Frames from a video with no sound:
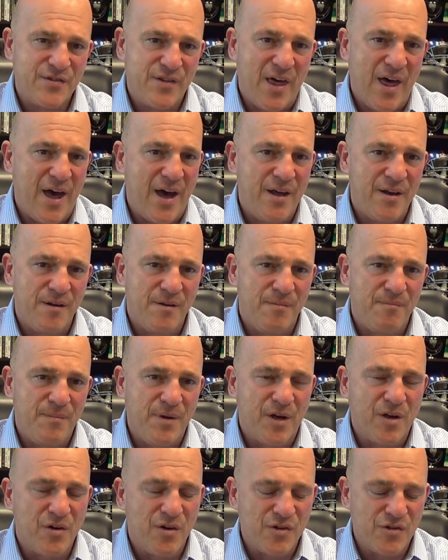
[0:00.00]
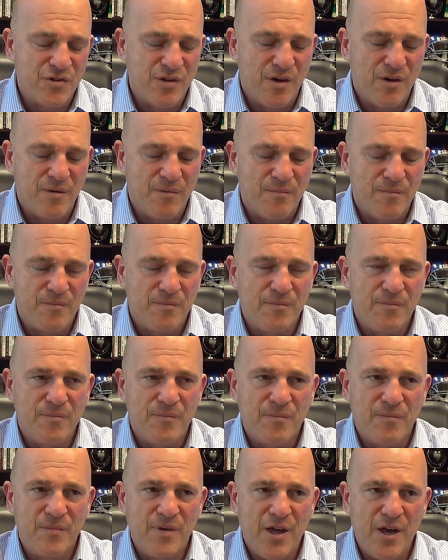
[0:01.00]
that because the
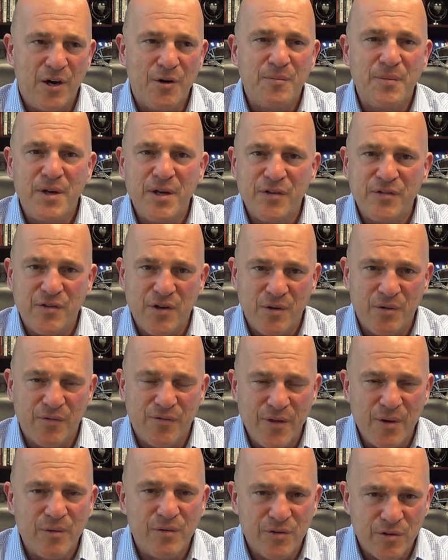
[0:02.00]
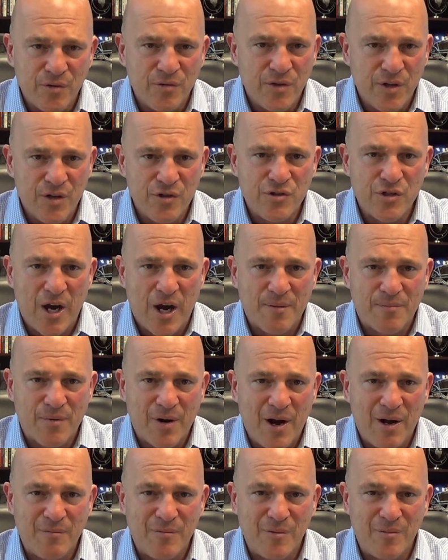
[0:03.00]
LP2, if they were doing their job
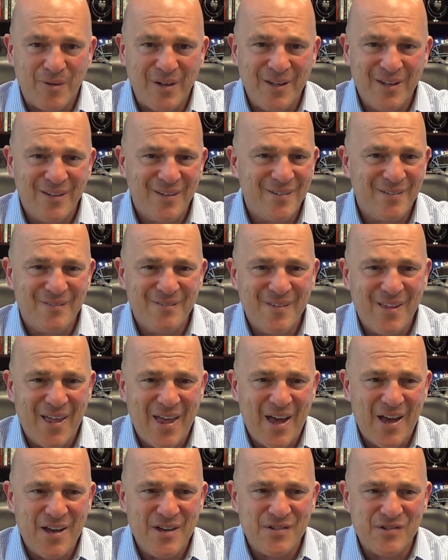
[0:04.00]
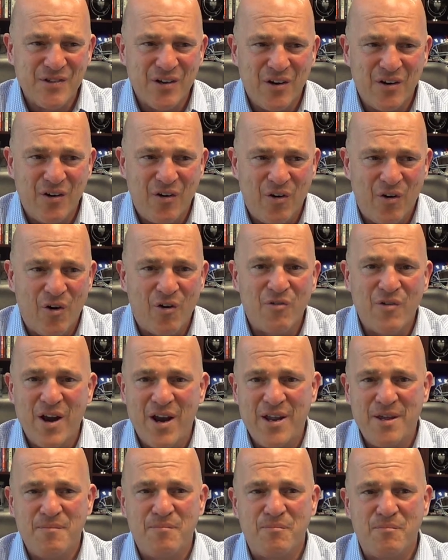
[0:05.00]
properly, has
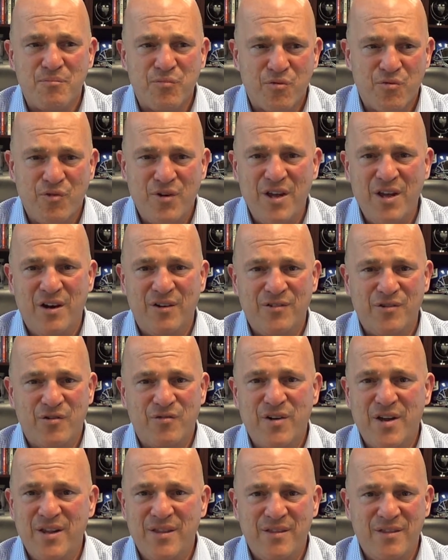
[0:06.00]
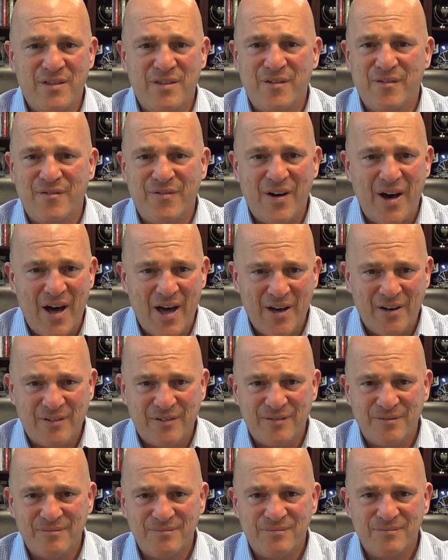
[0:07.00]
already pre-underwritten the file
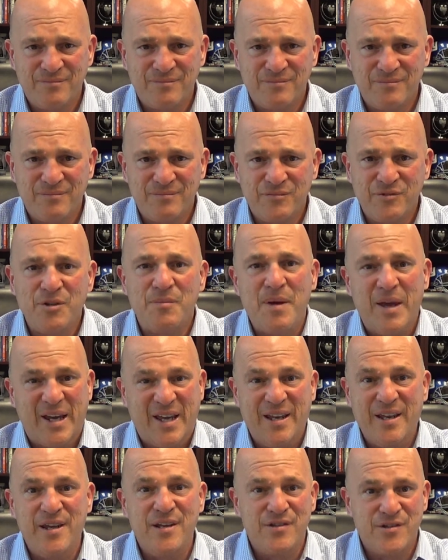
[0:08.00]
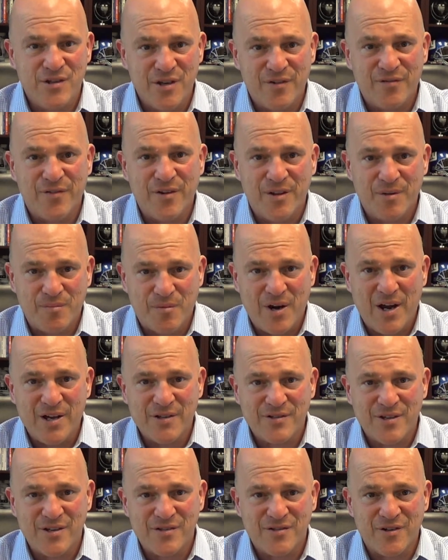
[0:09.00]
to make it easier for the
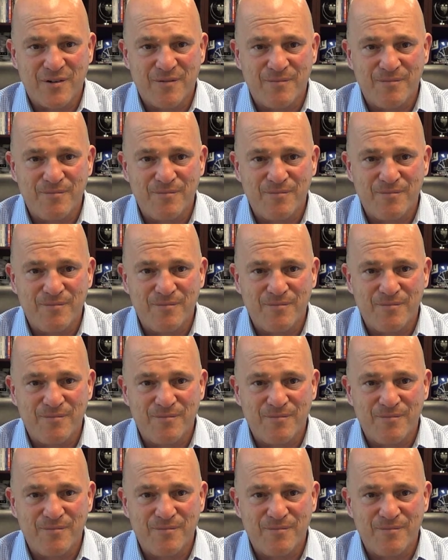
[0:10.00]
processor.